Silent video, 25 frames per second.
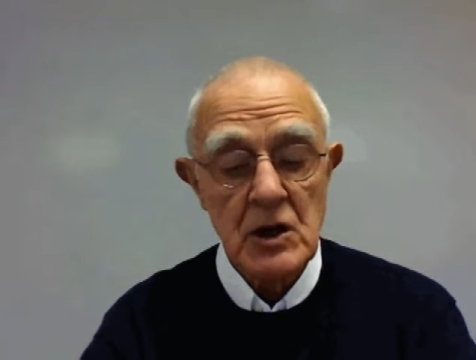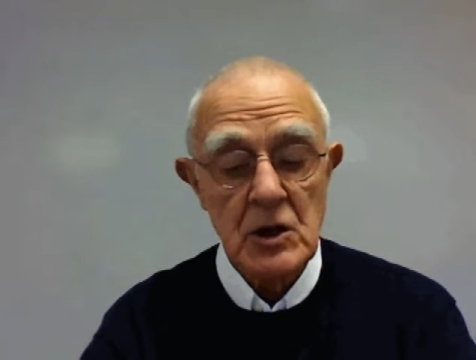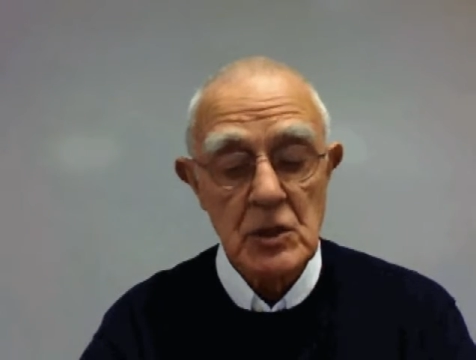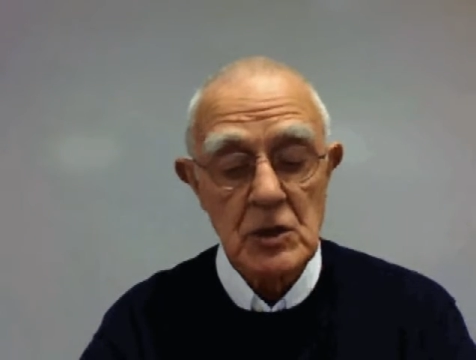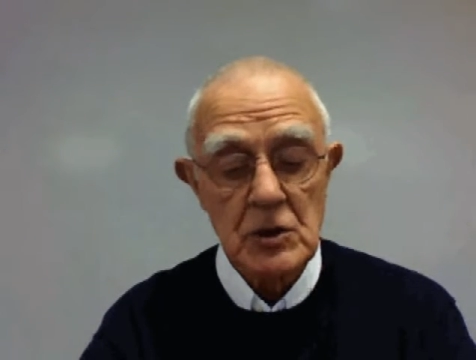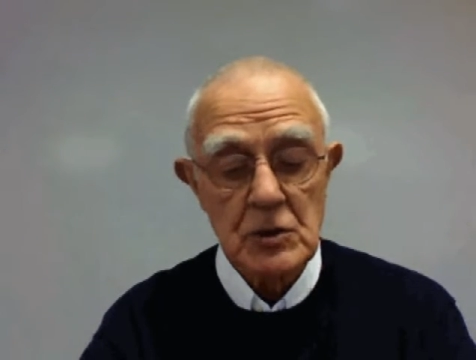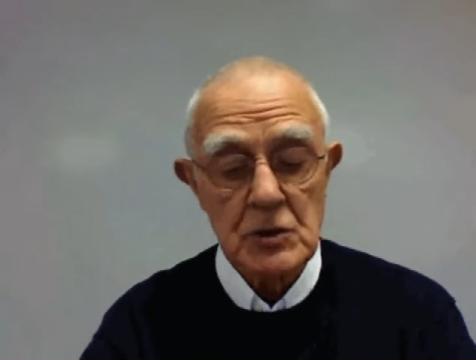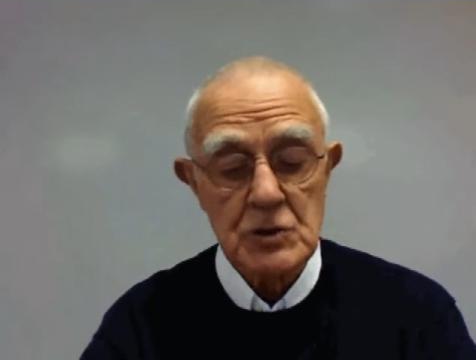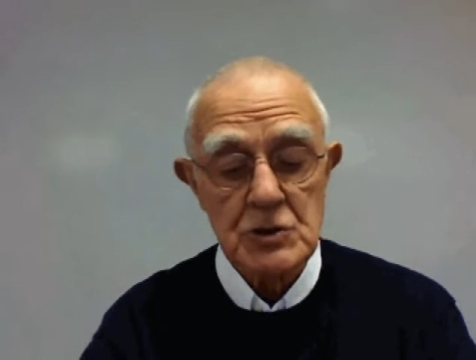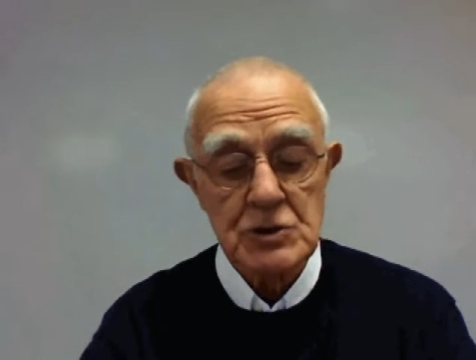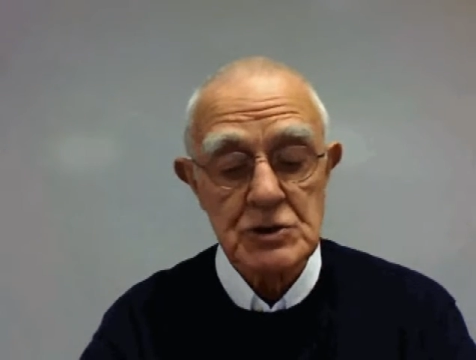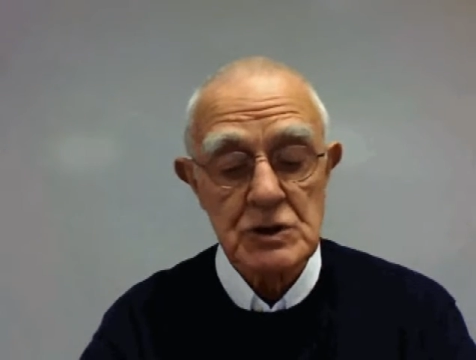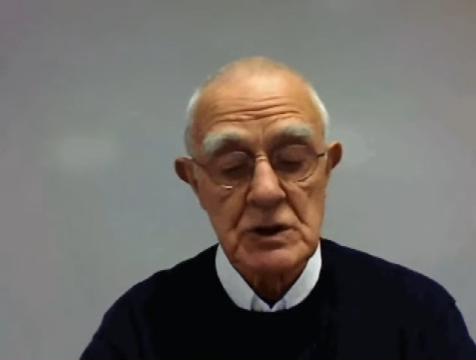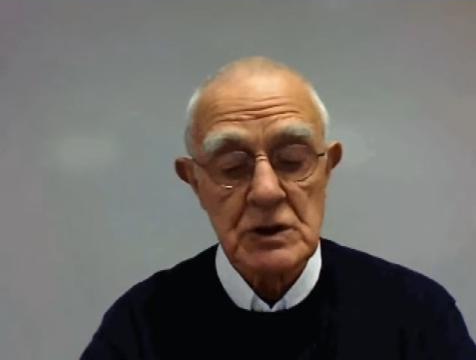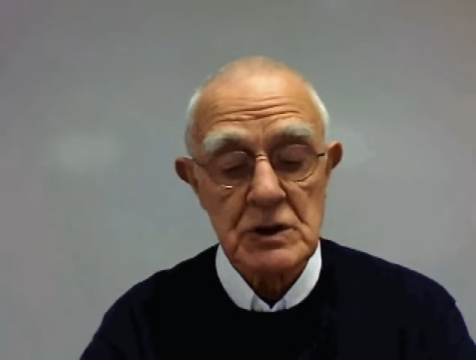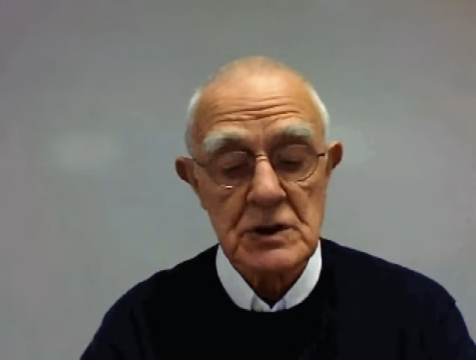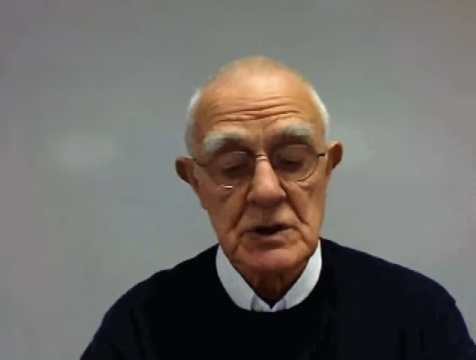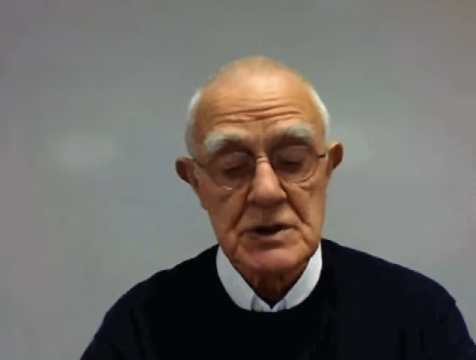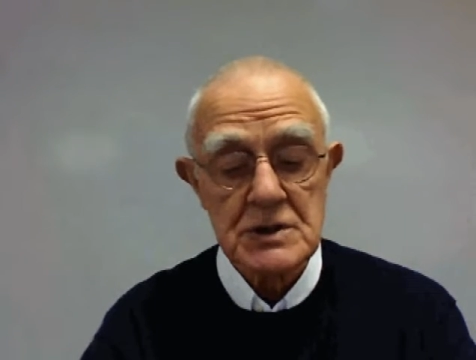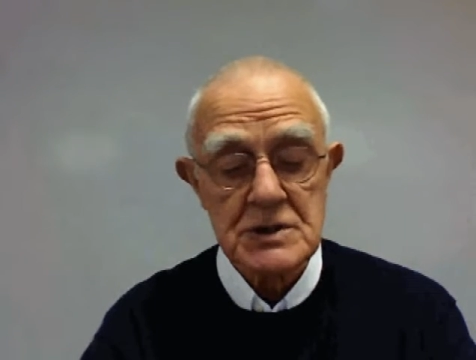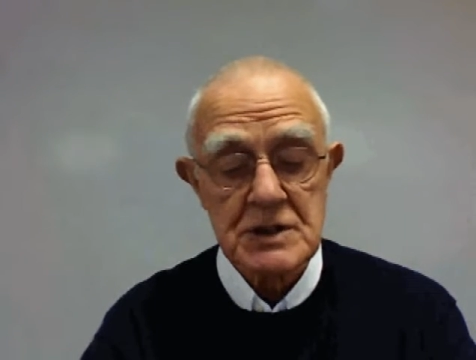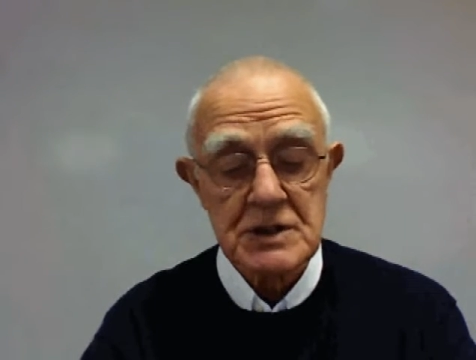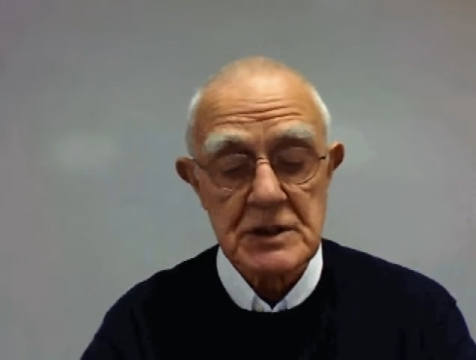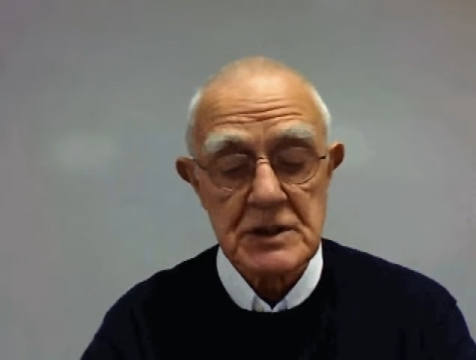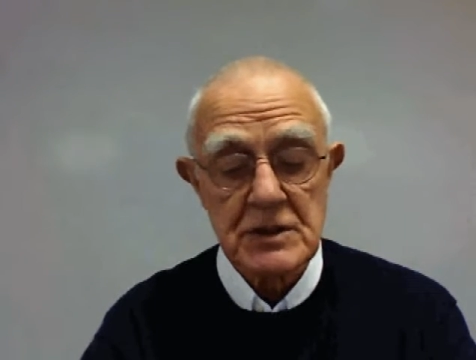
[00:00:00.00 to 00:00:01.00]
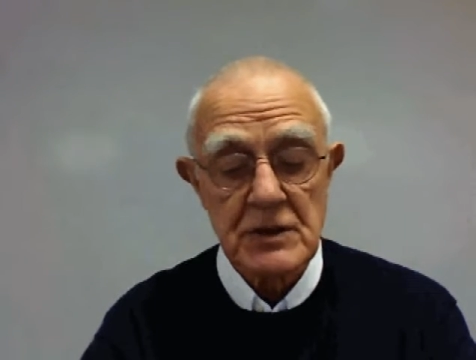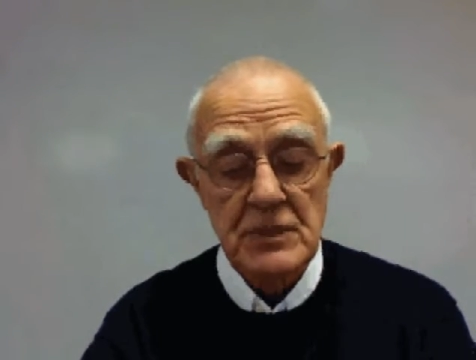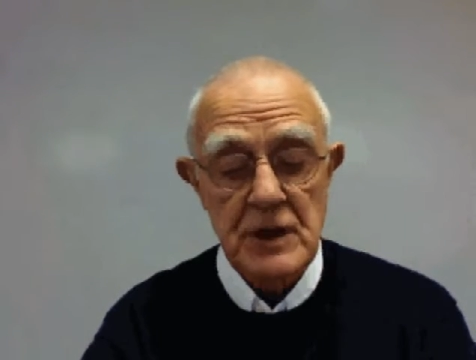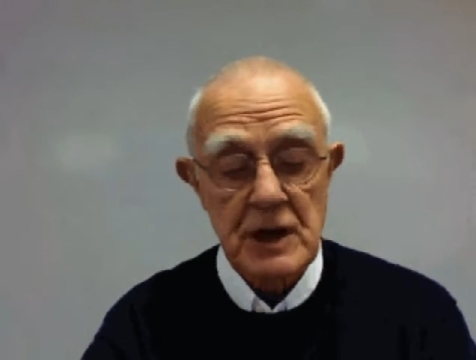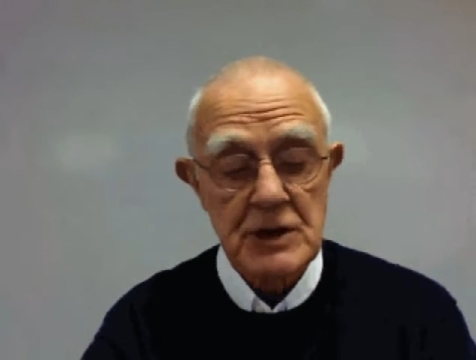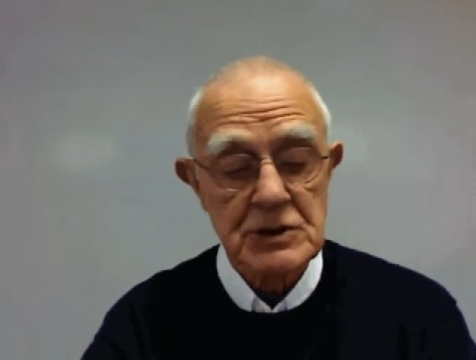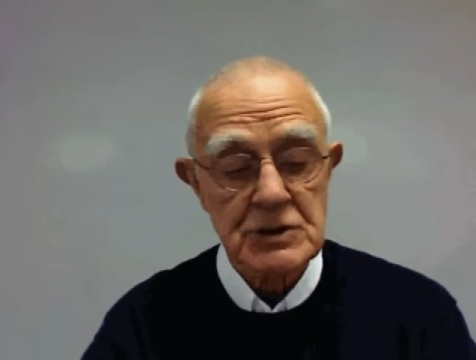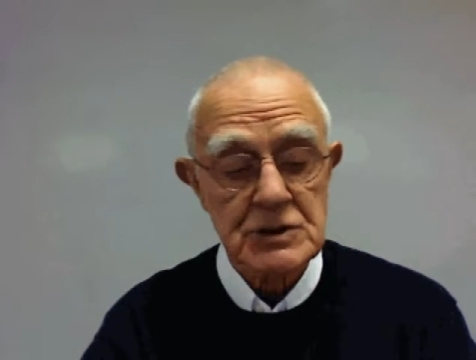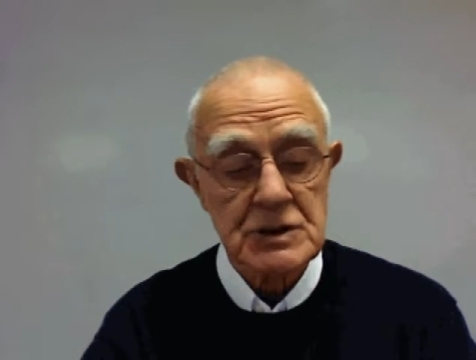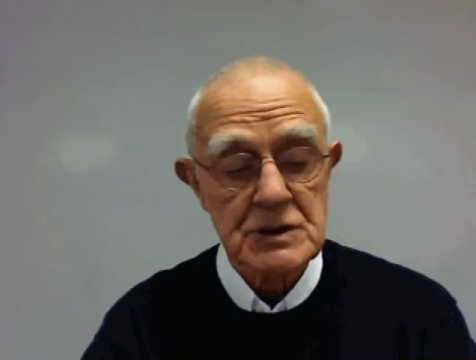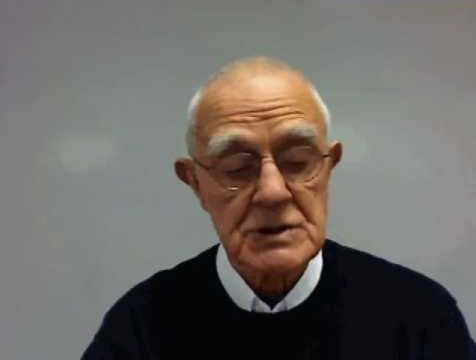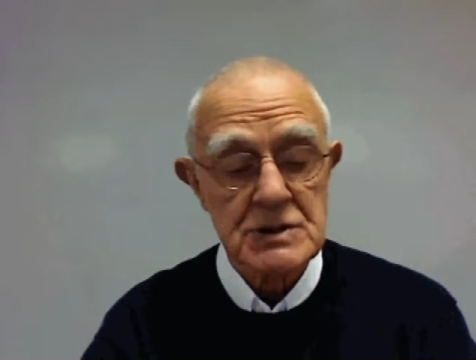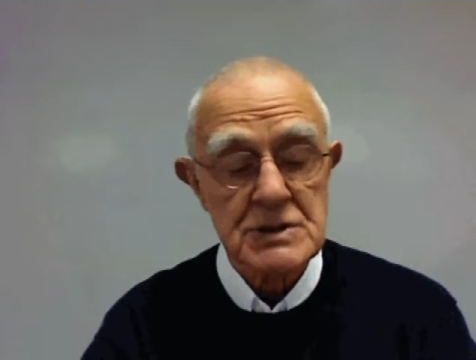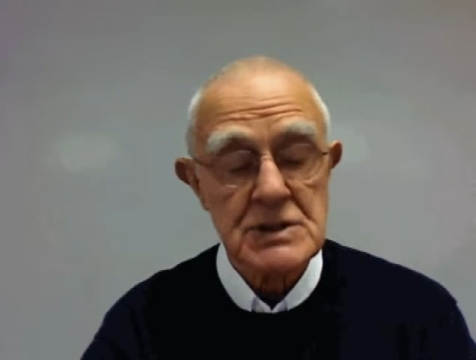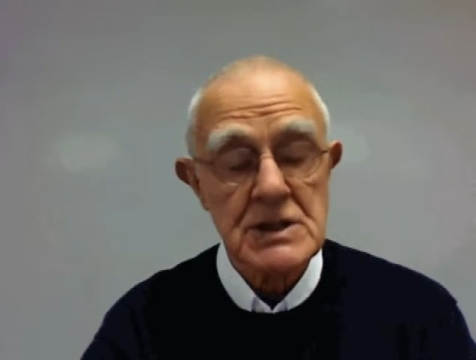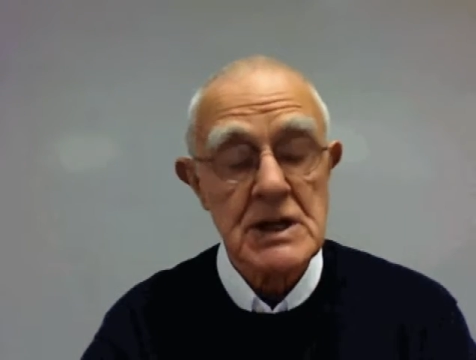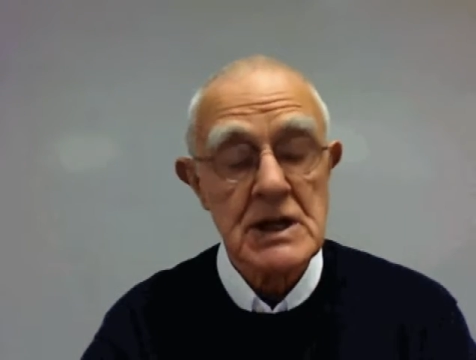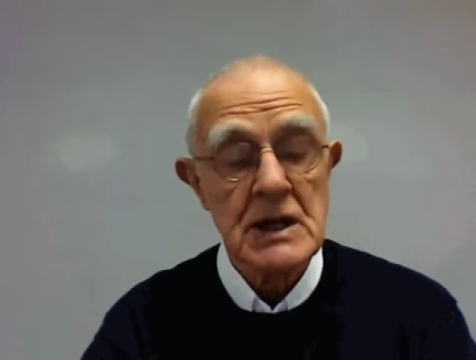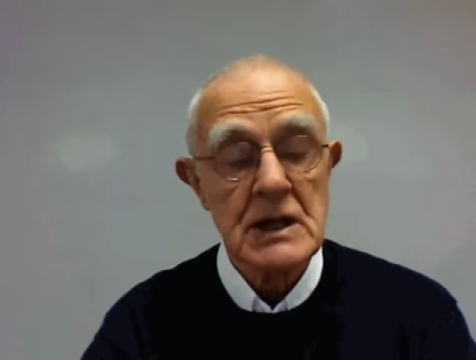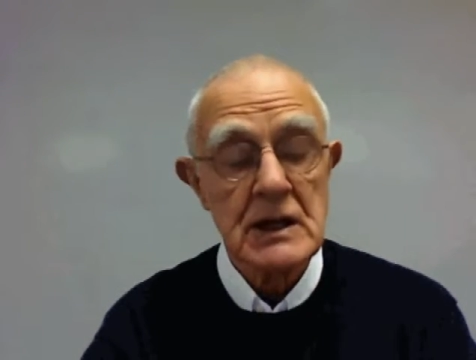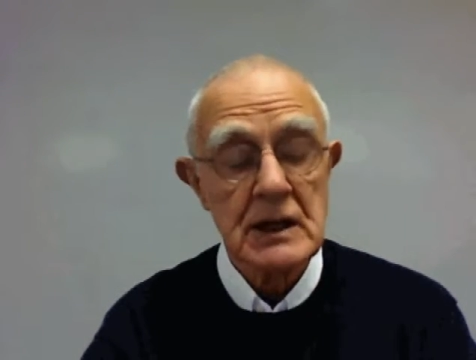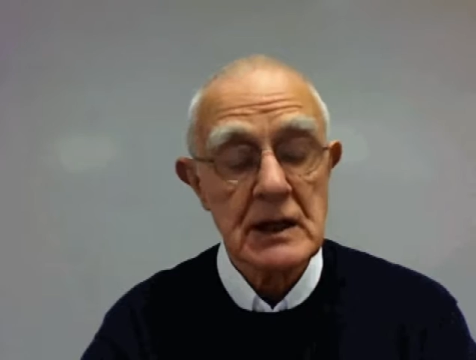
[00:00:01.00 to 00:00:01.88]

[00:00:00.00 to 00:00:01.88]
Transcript: crucial considerations